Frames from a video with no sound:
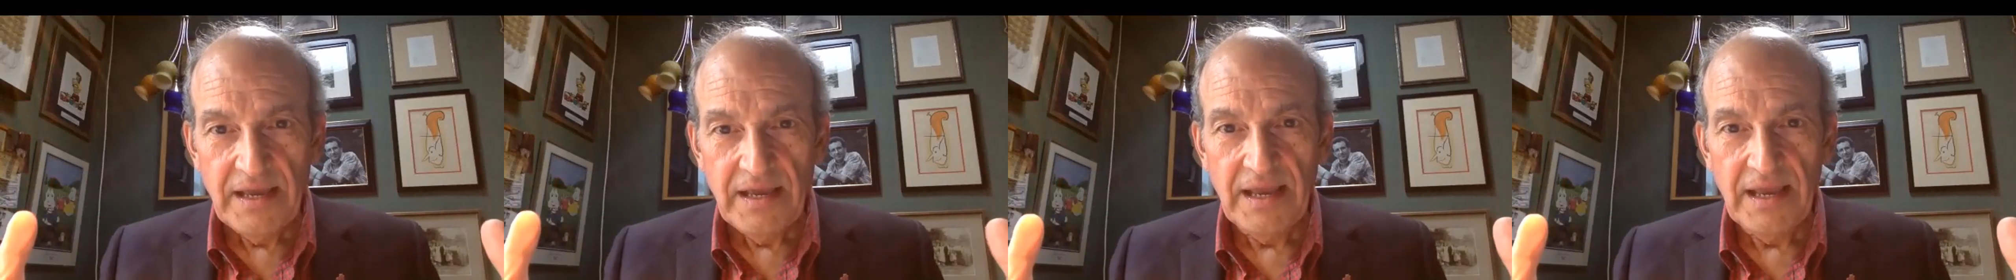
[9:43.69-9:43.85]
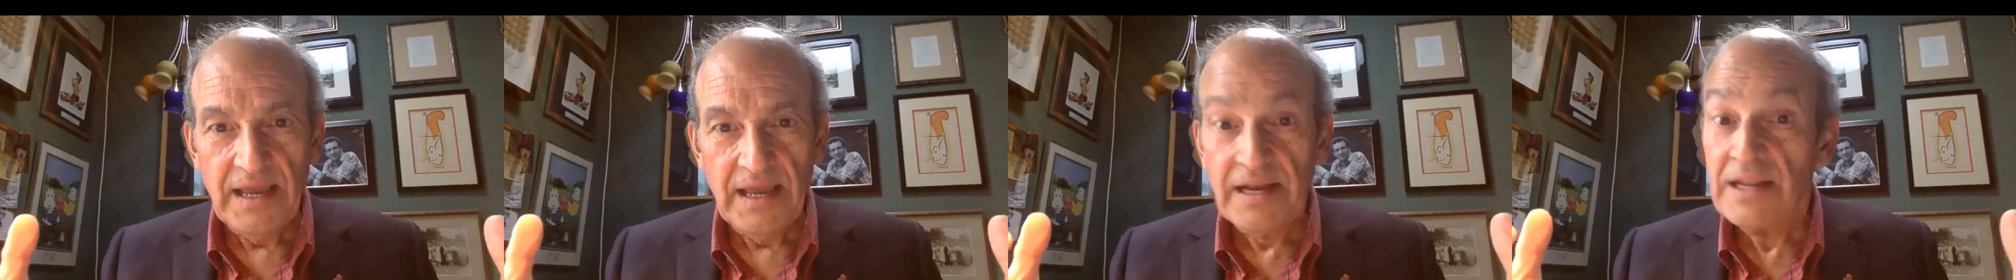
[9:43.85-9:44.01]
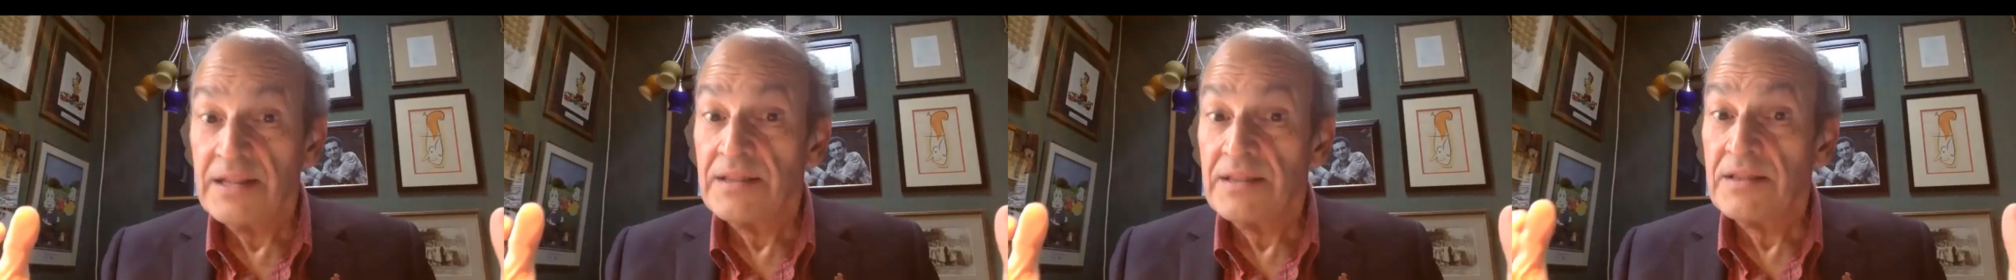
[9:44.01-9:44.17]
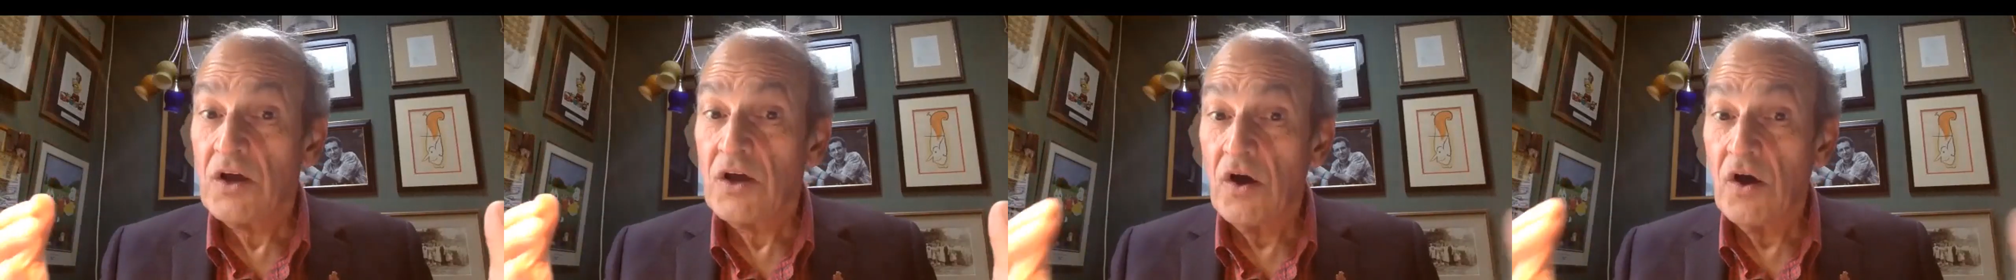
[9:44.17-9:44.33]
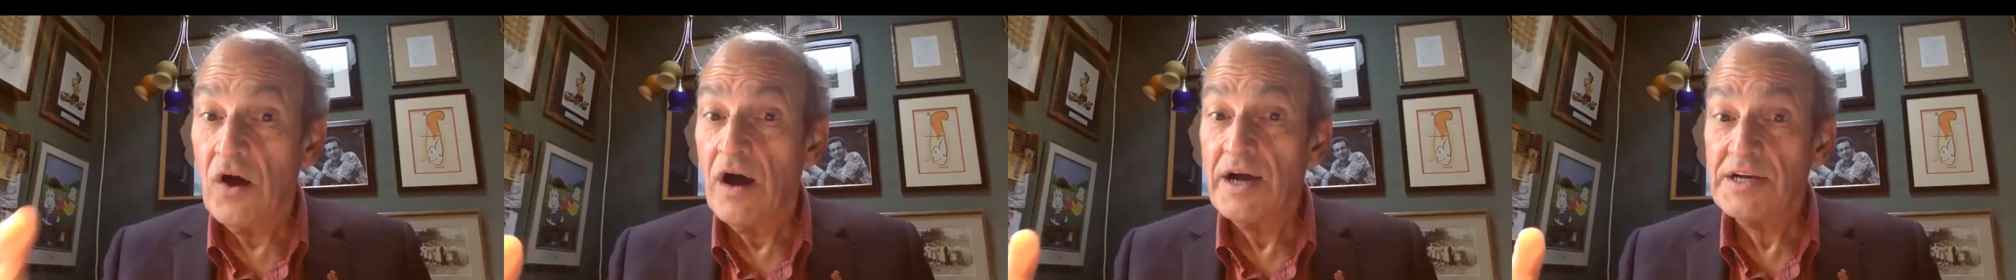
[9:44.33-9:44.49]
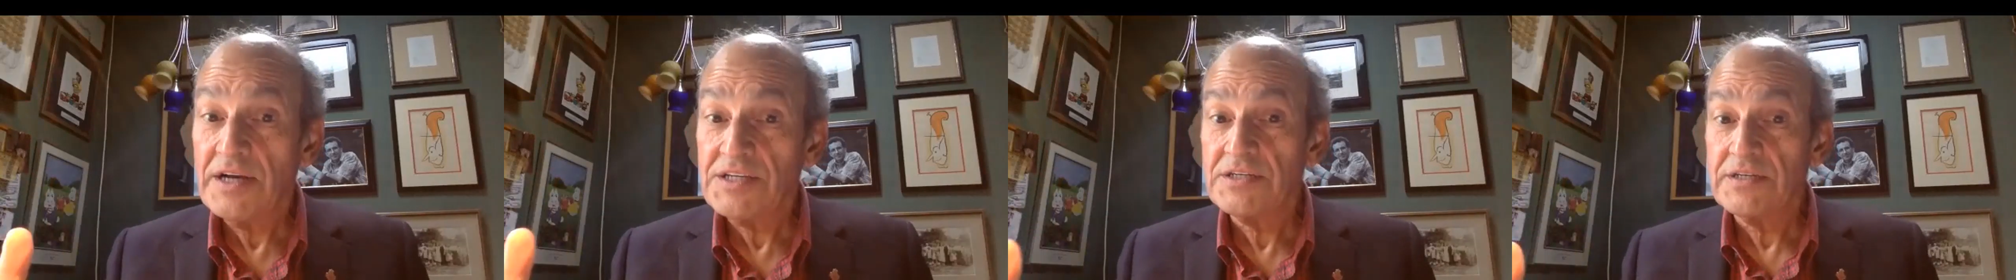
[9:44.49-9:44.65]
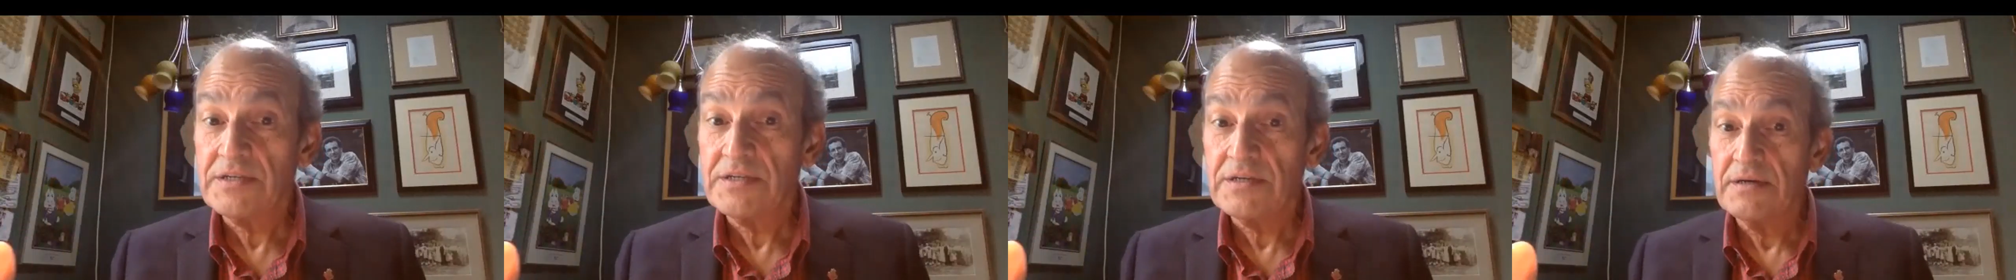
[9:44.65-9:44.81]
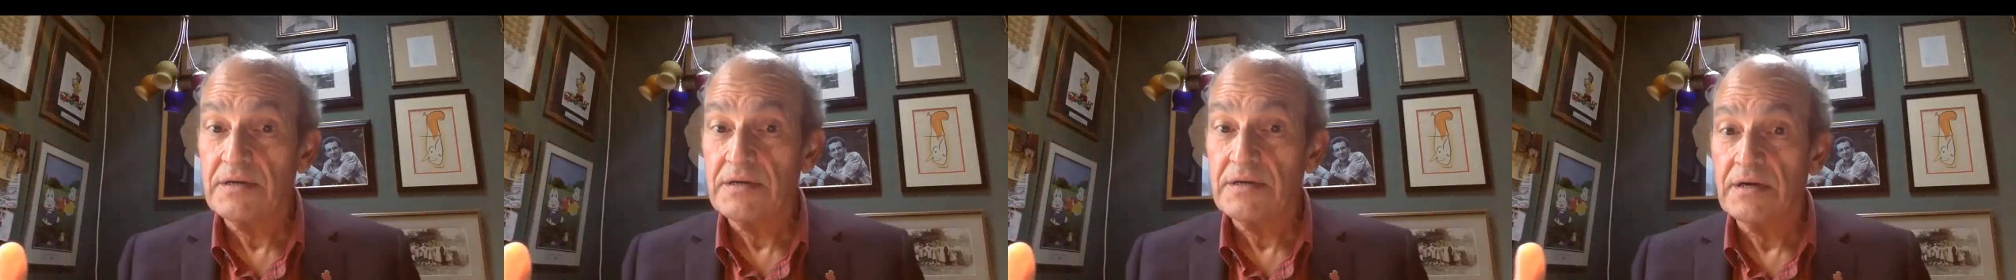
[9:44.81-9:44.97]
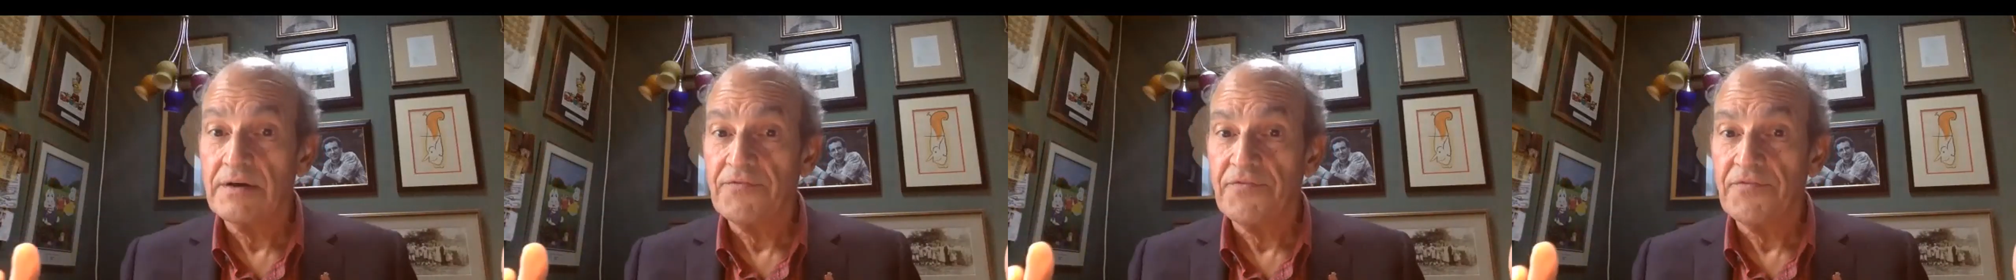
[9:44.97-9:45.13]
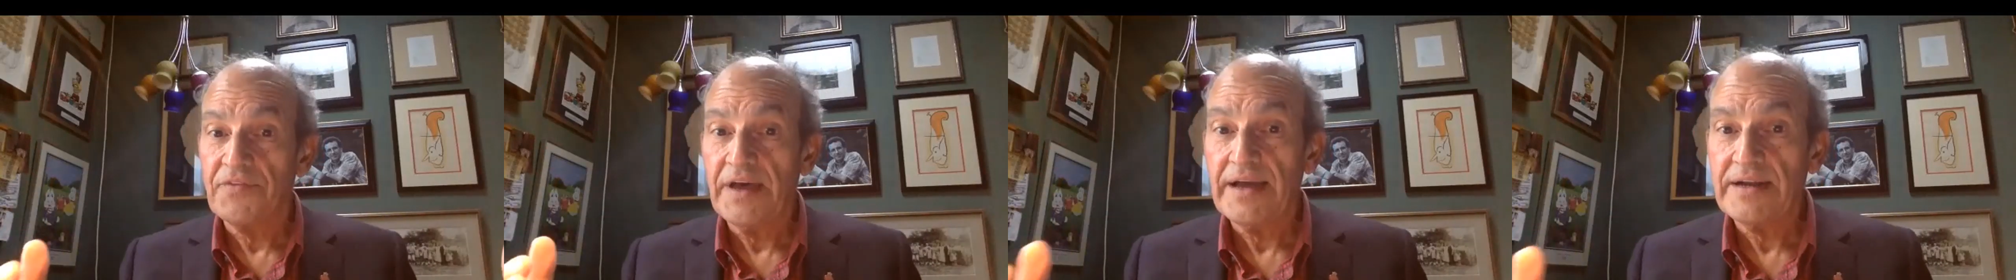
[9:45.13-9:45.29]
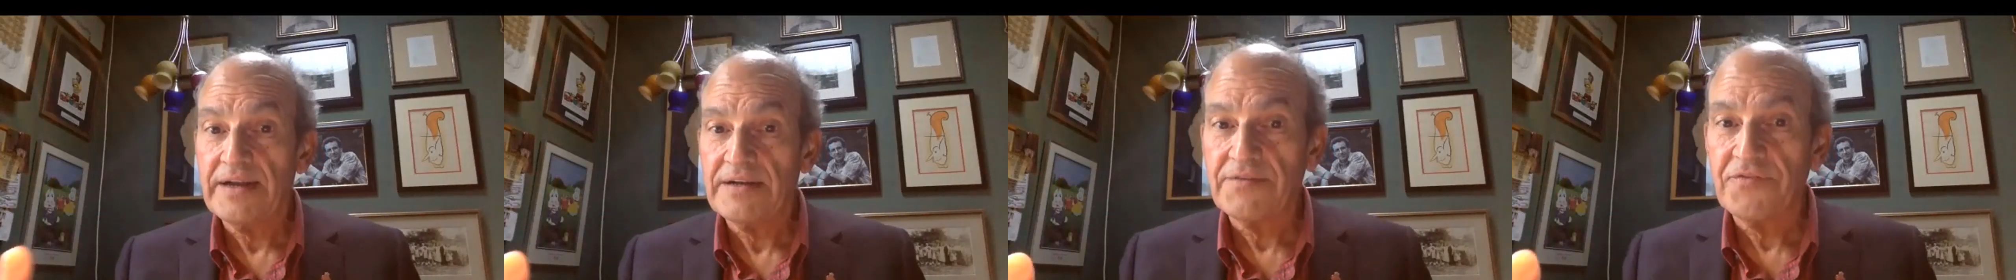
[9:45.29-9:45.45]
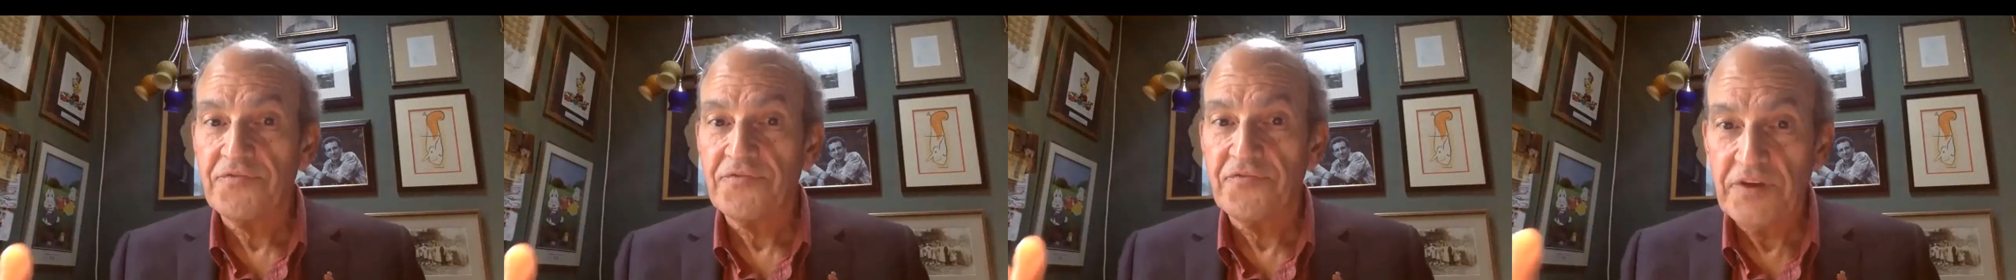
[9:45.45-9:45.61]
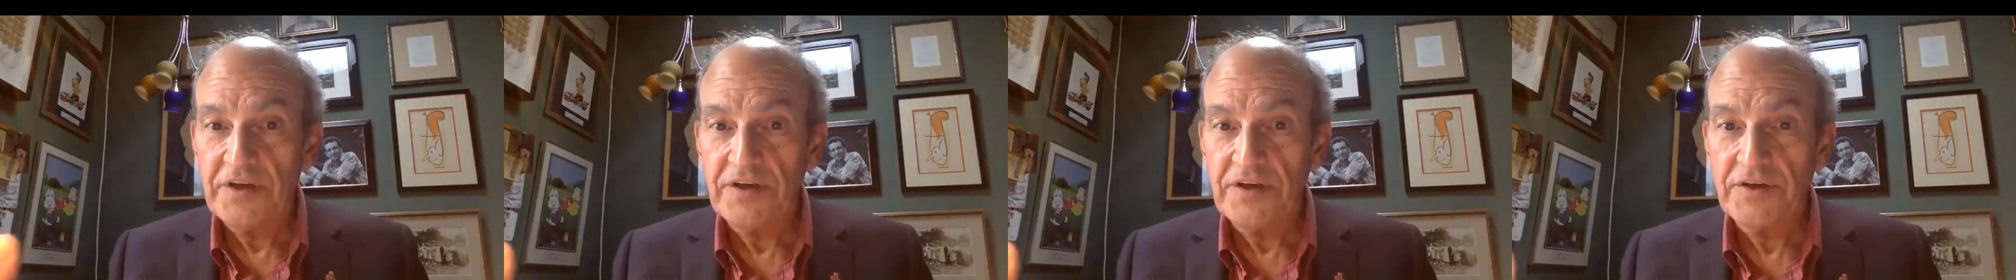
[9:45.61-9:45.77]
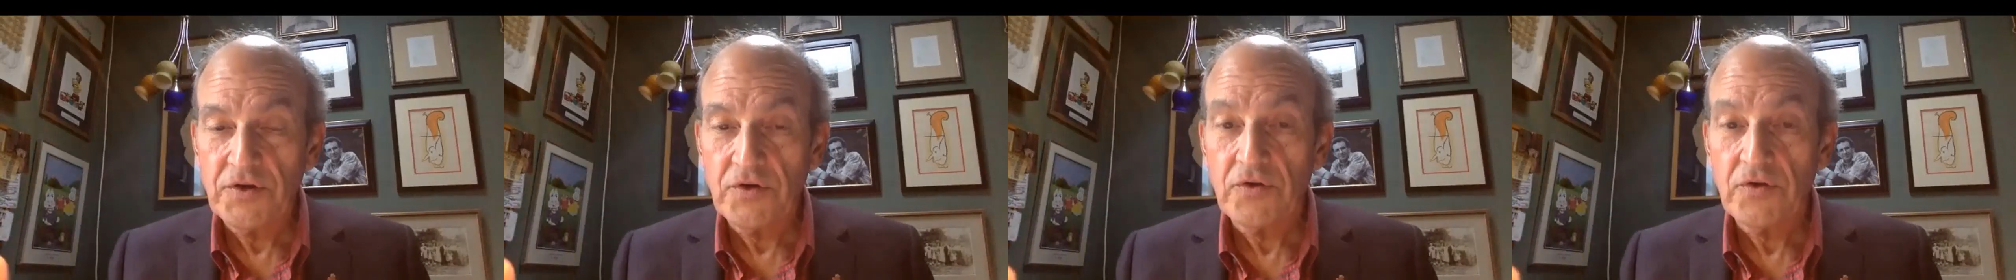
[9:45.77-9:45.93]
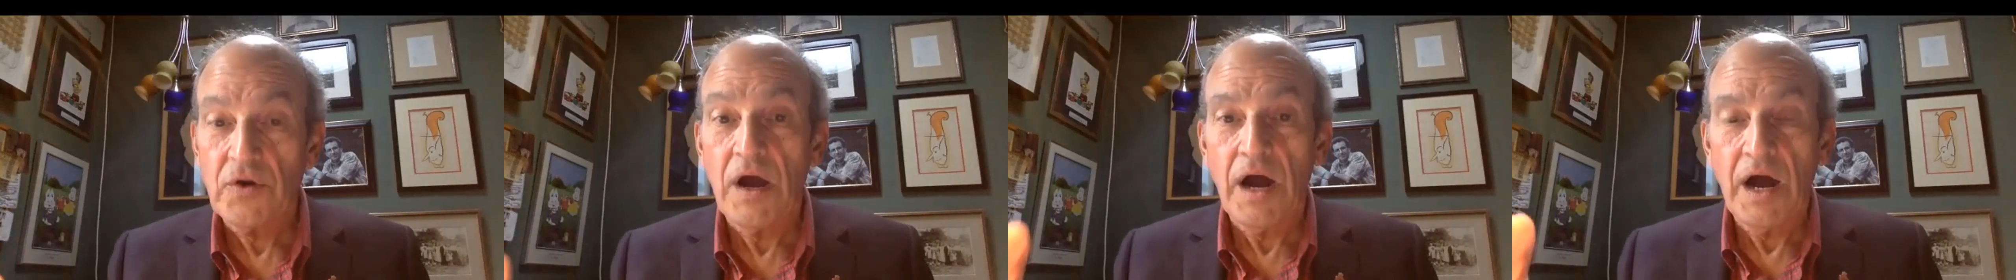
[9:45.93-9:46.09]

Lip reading: And in the cost of that failure,